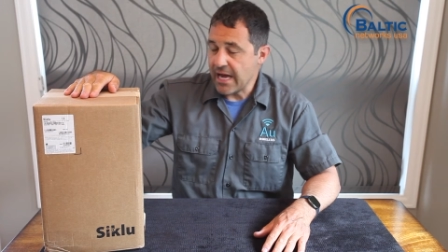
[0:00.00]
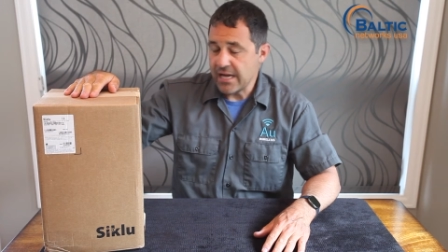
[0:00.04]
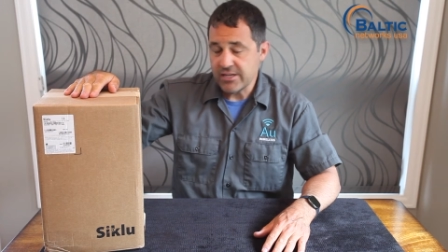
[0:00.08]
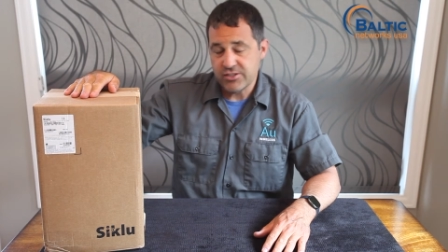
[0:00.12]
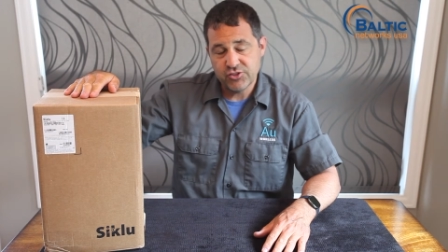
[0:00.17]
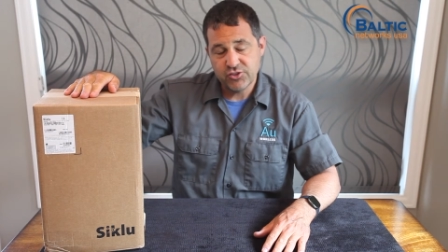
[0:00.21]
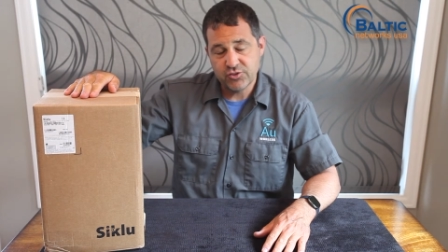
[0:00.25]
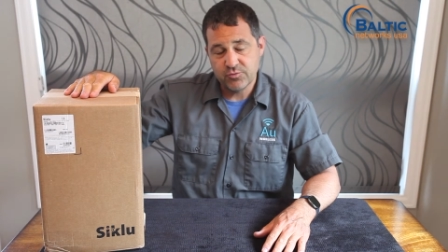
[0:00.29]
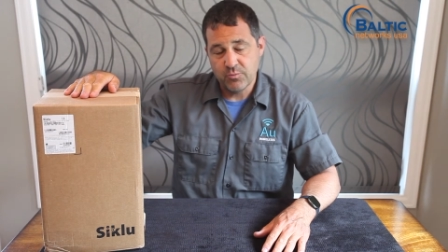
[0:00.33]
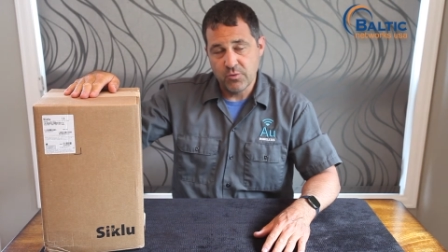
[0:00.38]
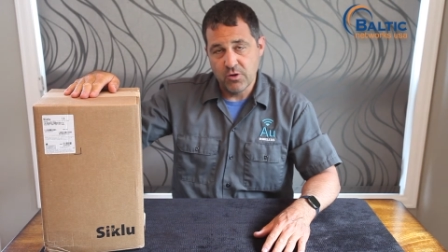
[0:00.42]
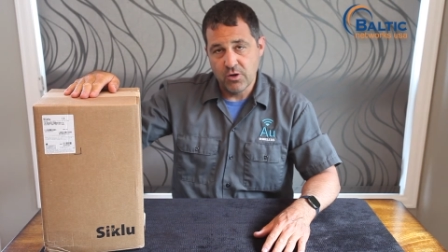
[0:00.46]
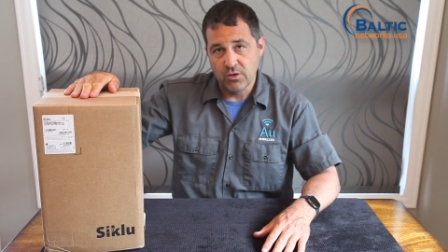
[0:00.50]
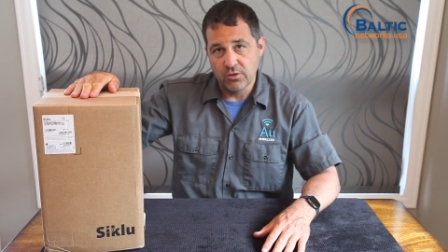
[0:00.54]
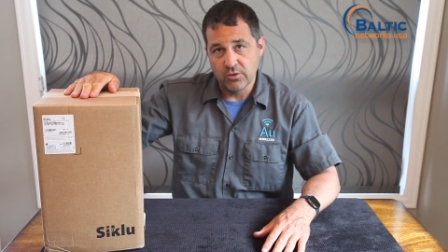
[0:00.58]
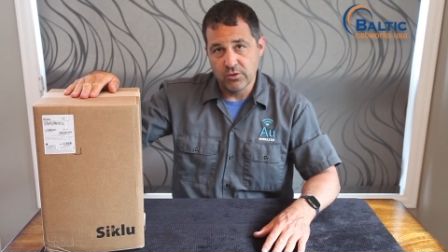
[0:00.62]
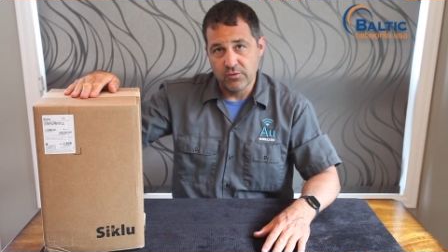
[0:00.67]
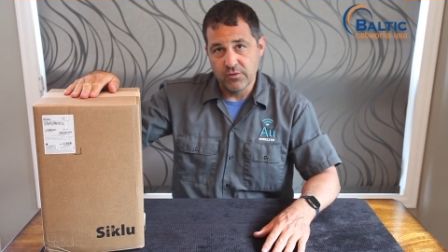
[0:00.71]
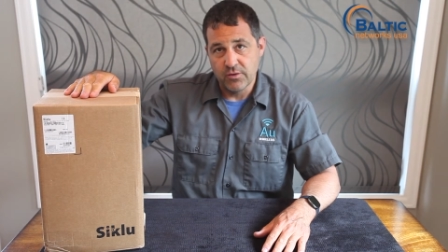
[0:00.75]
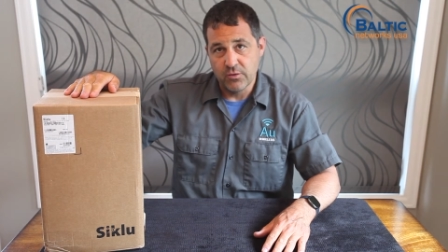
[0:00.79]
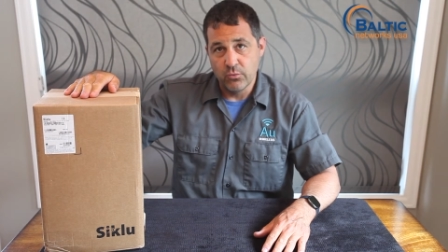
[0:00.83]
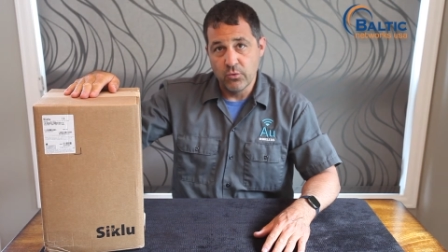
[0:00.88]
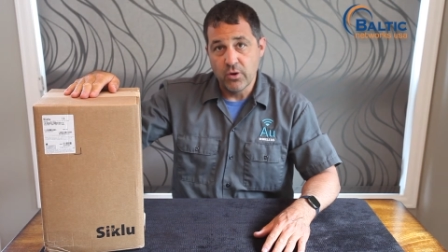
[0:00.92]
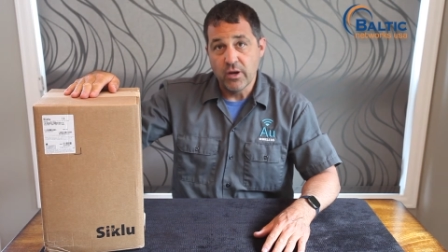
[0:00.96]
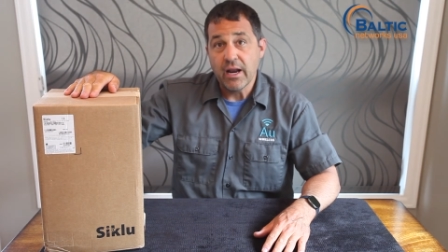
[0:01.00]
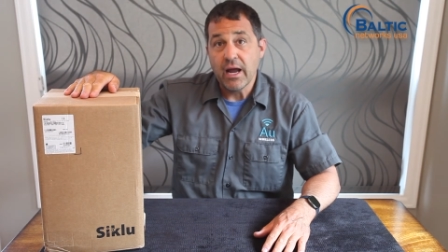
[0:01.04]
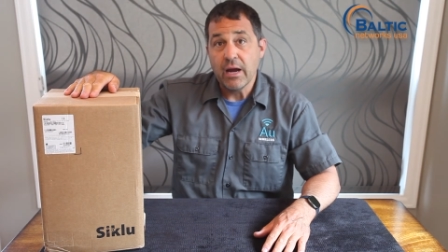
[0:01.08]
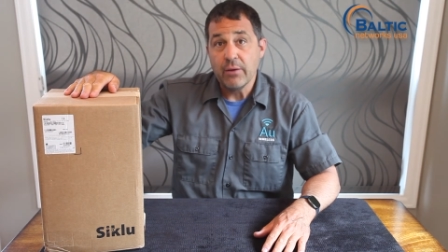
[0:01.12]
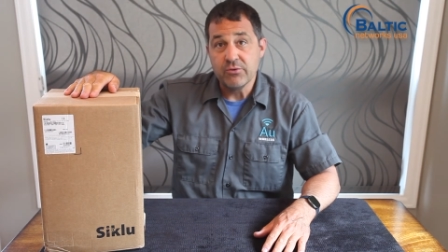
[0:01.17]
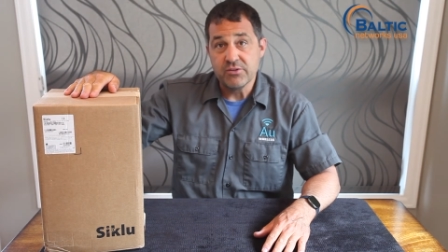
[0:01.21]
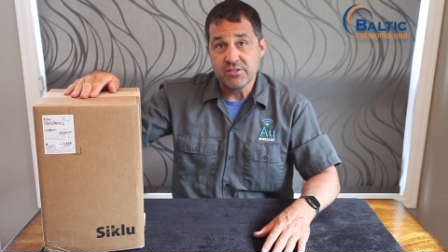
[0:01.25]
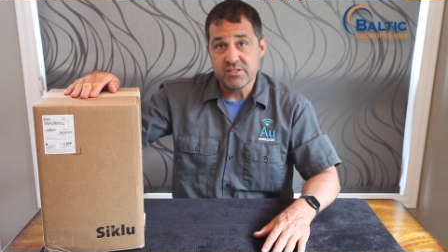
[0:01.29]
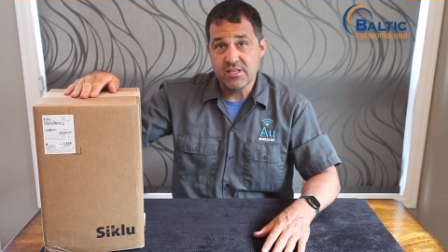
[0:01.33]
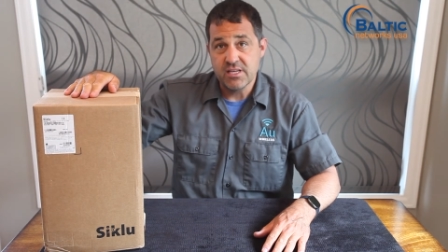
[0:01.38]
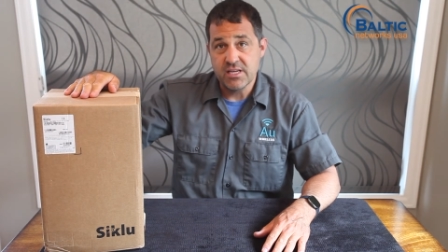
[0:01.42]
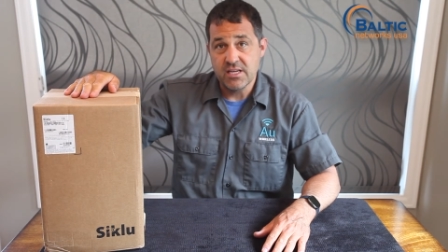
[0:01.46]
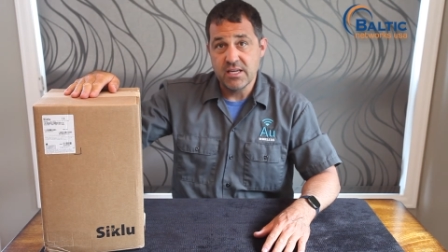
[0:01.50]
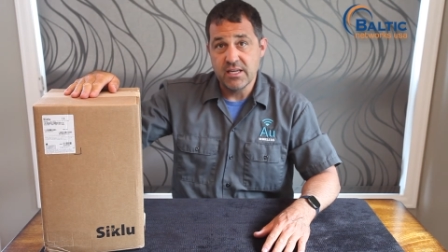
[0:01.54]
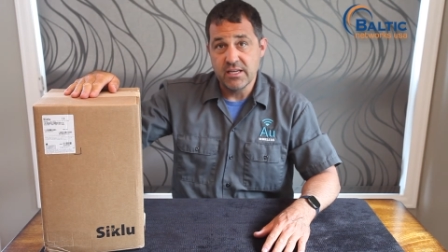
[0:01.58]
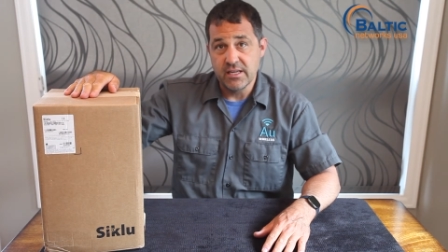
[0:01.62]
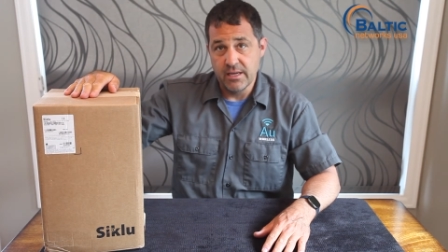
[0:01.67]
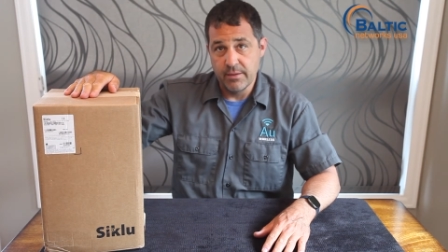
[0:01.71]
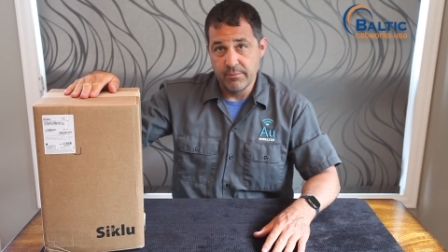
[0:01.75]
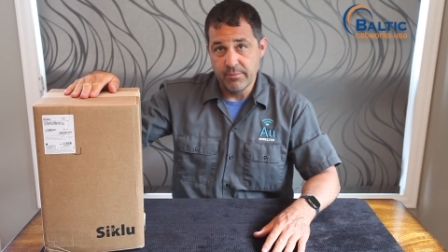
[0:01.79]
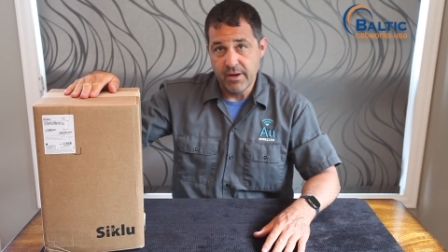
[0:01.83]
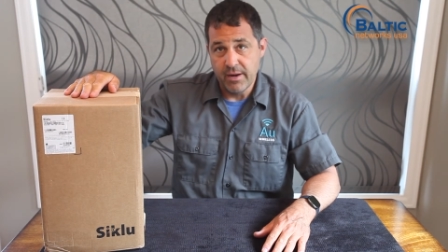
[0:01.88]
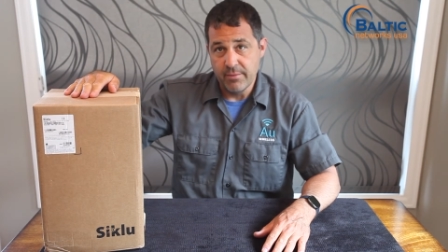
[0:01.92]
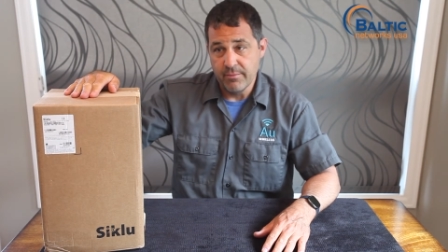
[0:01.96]
smaller than what I was thinking
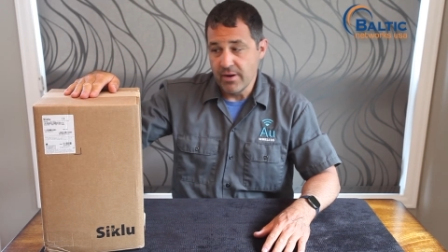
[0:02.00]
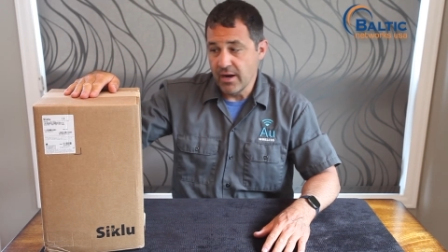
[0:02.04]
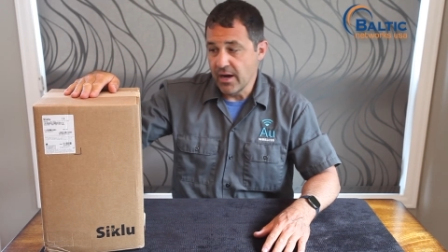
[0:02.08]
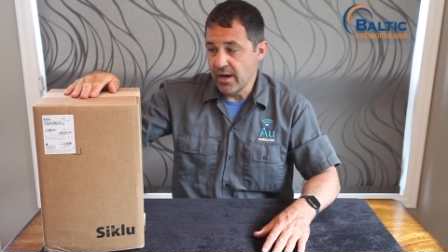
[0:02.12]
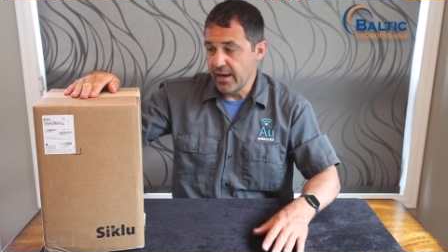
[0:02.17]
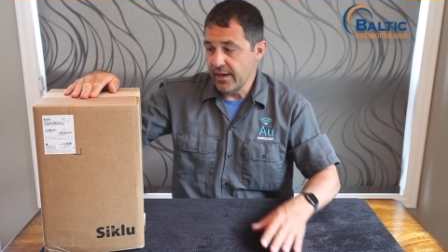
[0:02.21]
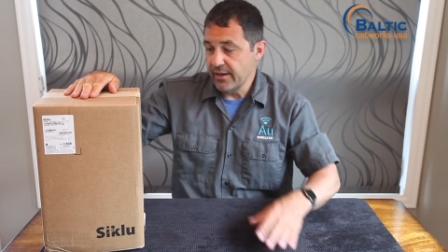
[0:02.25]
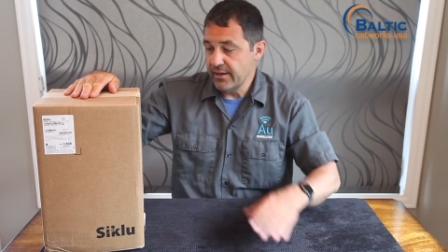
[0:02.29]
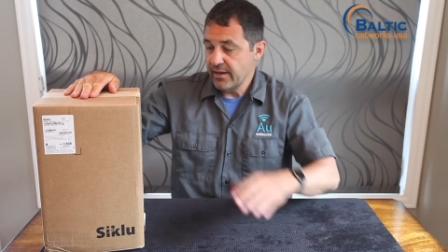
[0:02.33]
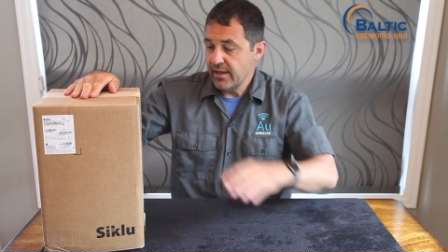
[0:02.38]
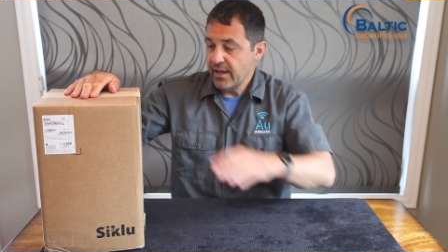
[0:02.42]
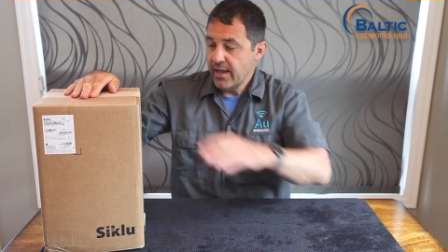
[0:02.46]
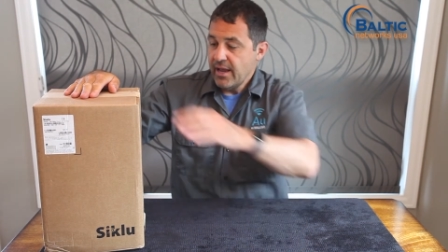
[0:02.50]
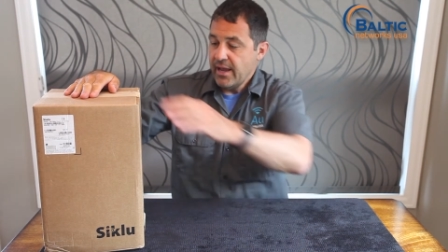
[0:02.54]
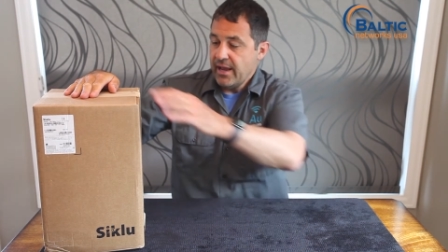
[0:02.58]
in my mind.